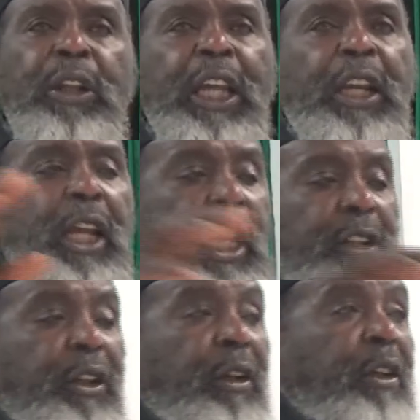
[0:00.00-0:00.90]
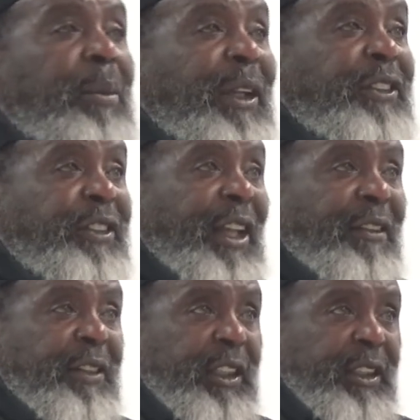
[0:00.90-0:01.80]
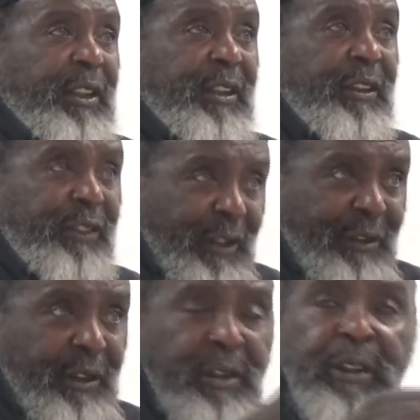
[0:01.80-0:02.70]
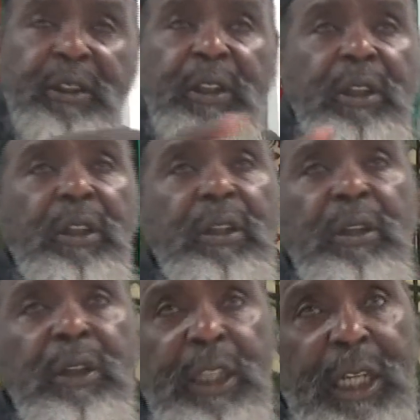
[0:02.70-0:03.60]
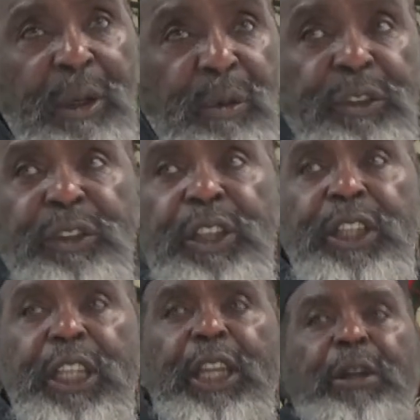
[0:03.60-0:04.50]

kind of, I talked about Savik. Okay, I want you to think